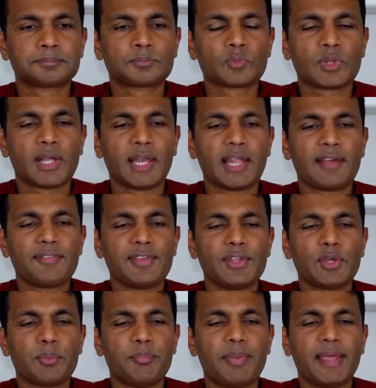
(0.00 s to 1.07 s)
Allowing
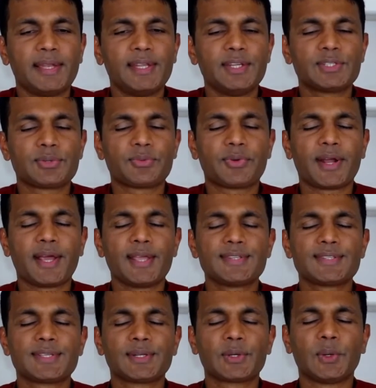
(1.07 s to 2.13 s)
your belly to
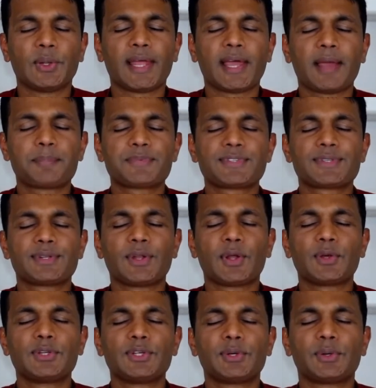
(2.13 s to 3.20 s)
rise and collapse,
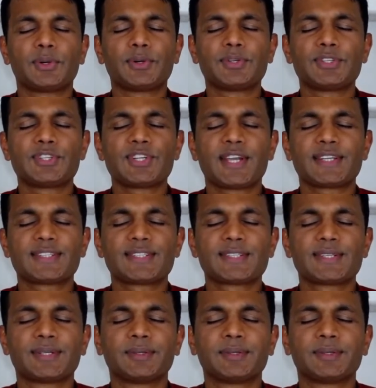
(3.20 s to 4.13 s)
not your chest.